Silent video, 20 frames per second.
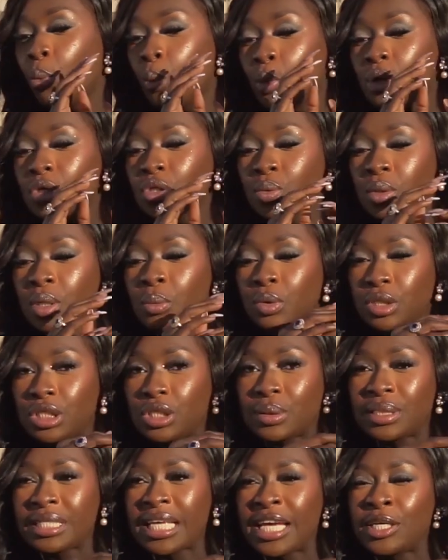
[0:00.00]
Which one would
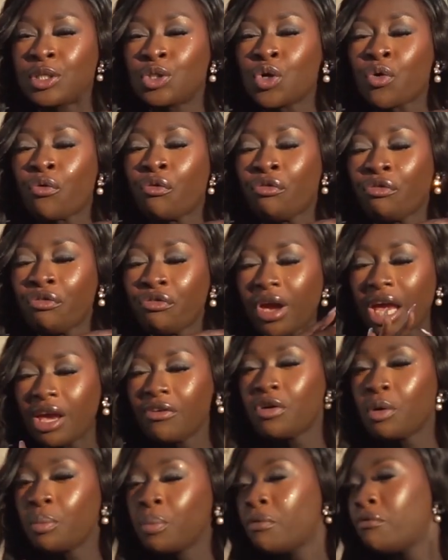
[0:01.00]
you say is your
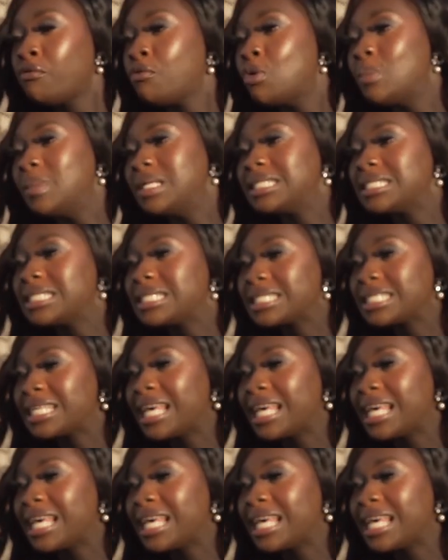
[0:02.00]
favorite performance?